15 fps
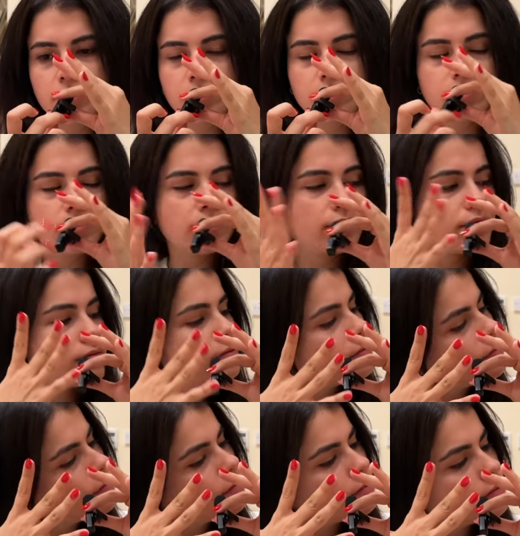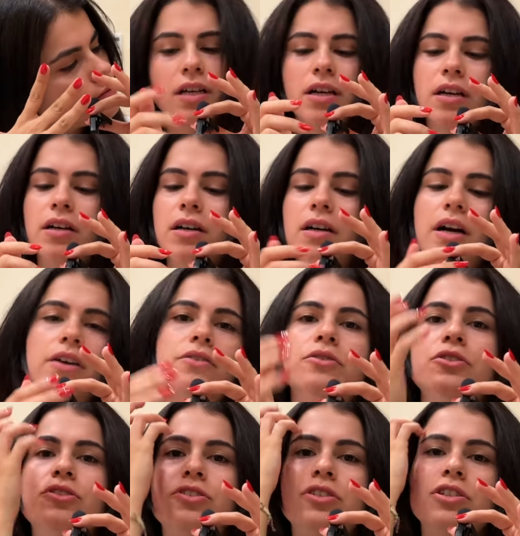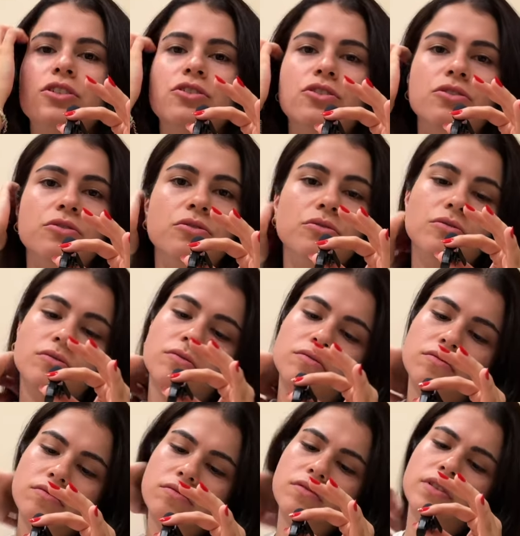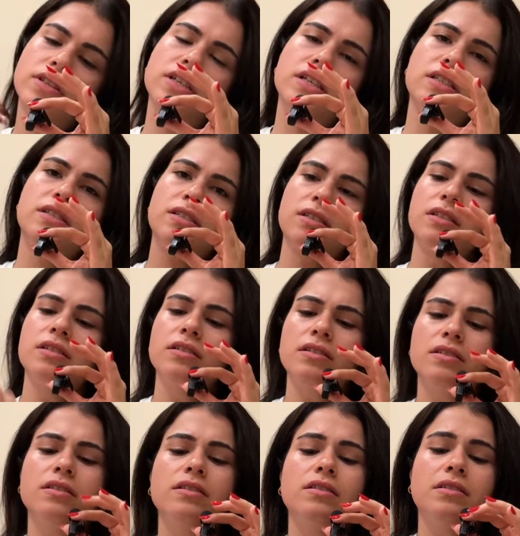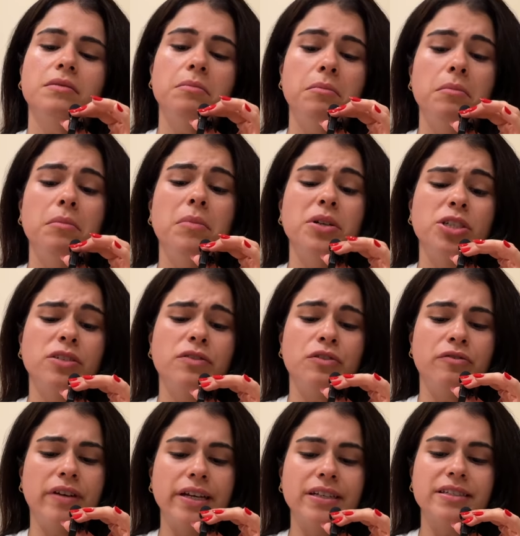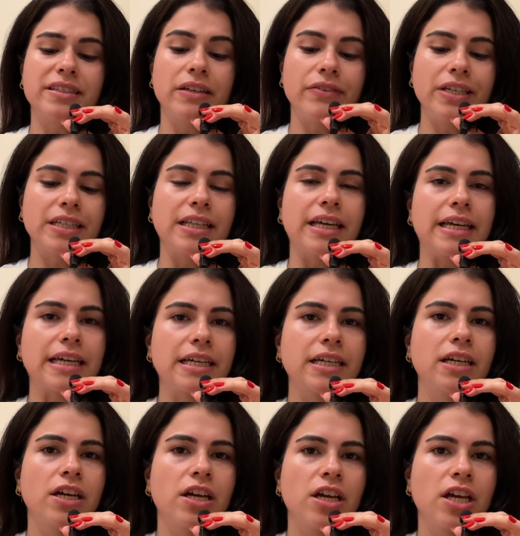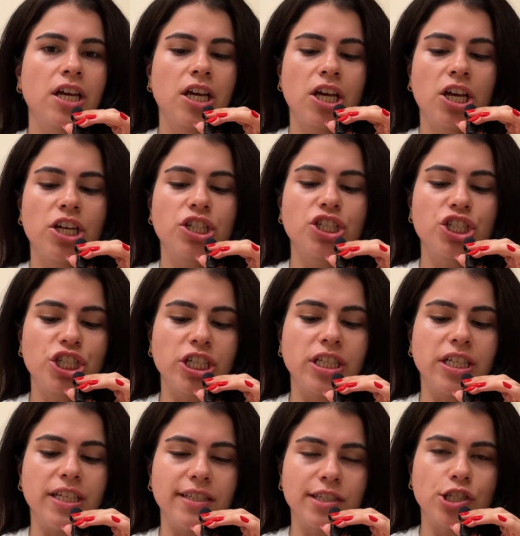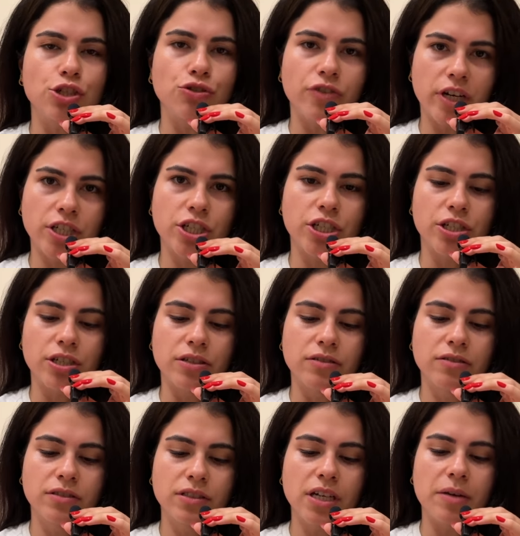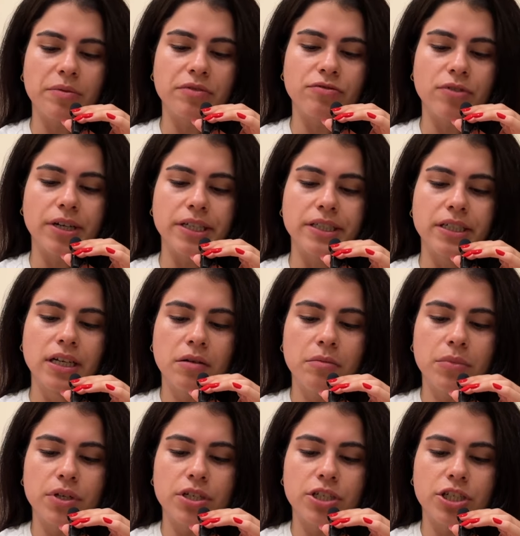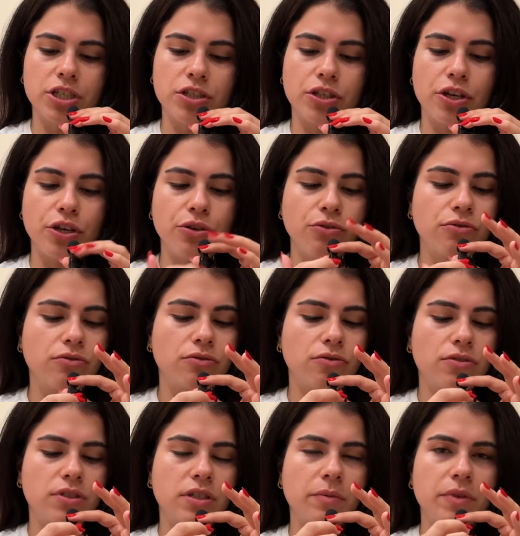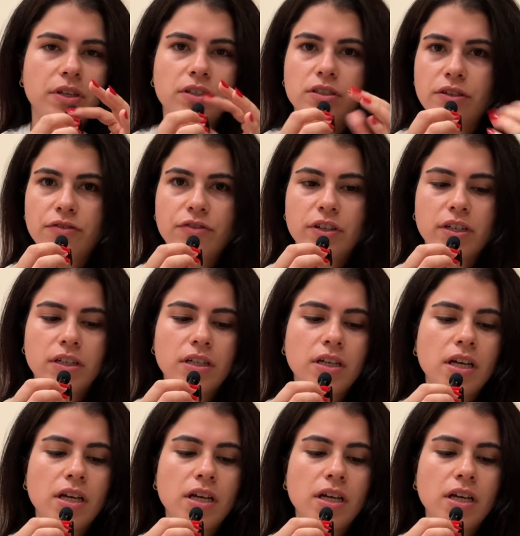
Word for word: Uh, I don't usually do this much of a red. It's giving like chili sriracha type of red, but she's cute, something different.